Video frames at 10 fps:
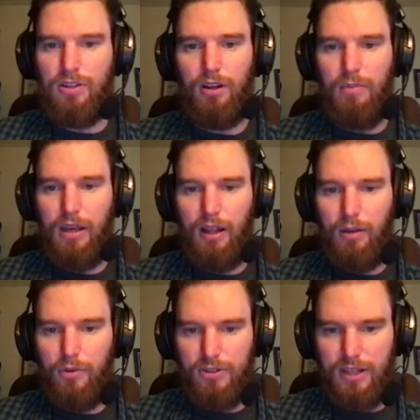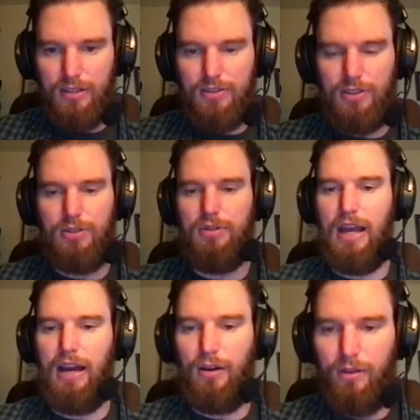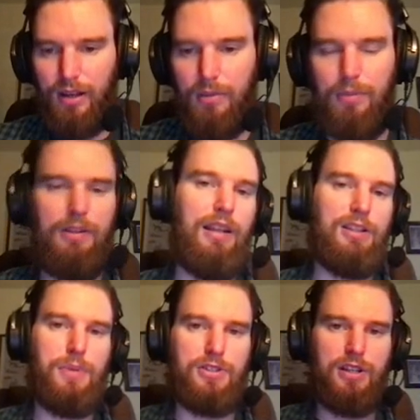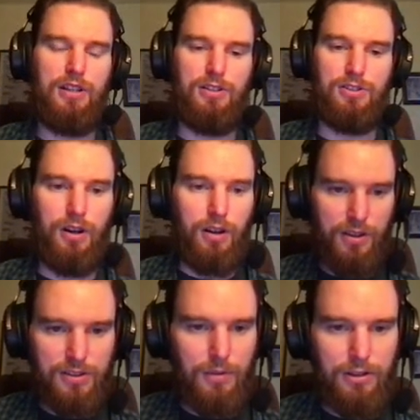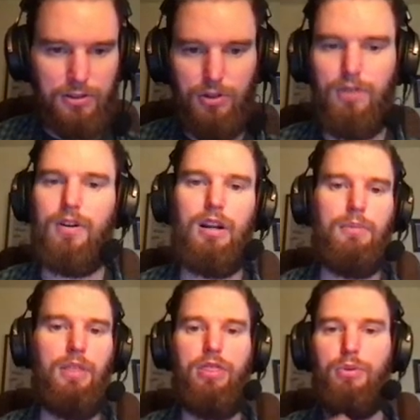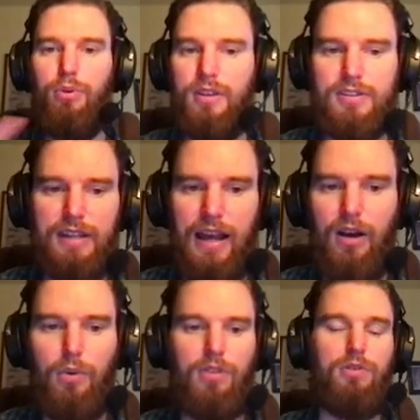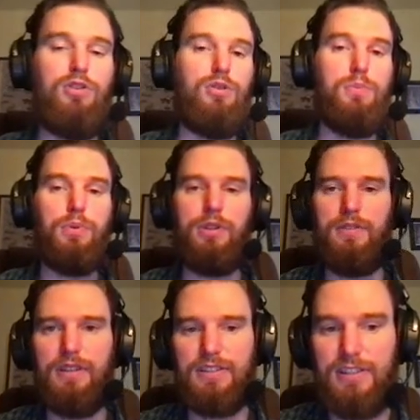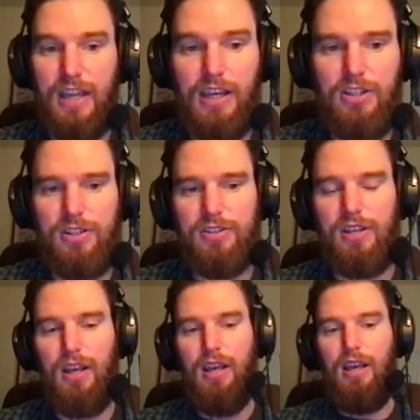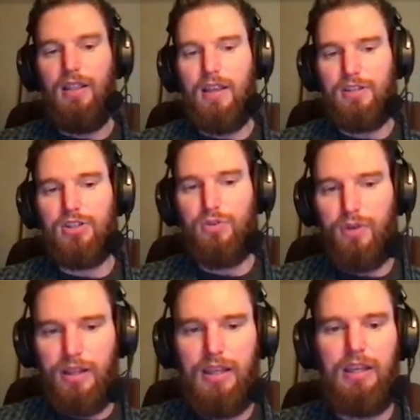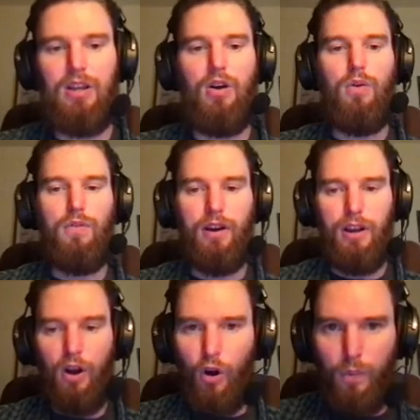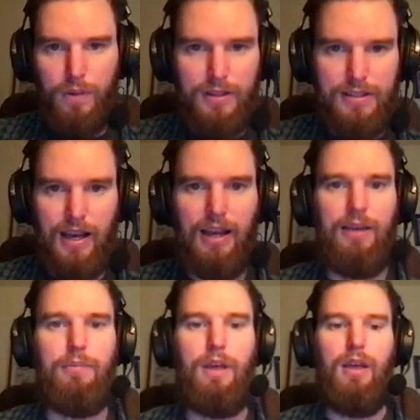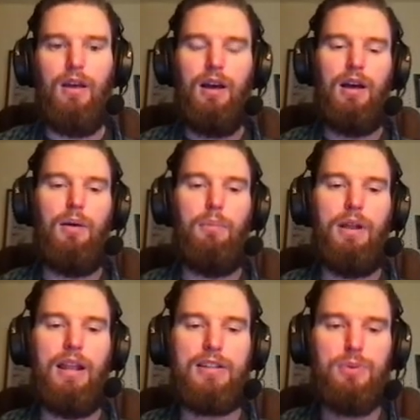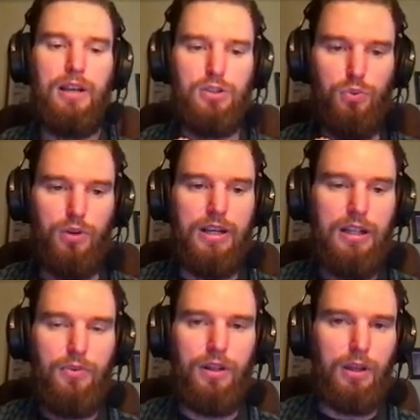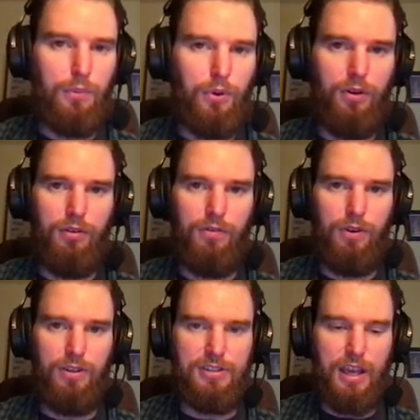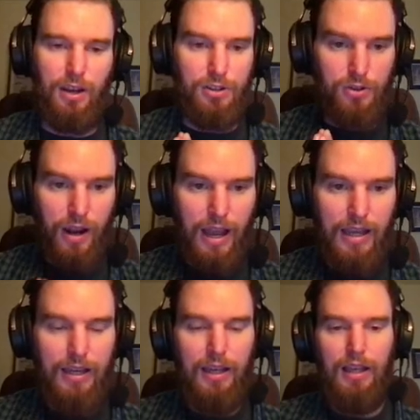all make a lot more sense to you now than it maybe did, especially at the start of the semester. You've already been through this now with 2 previous stages. This is really, very open time, but that's why it's really, really important for you to stay on track.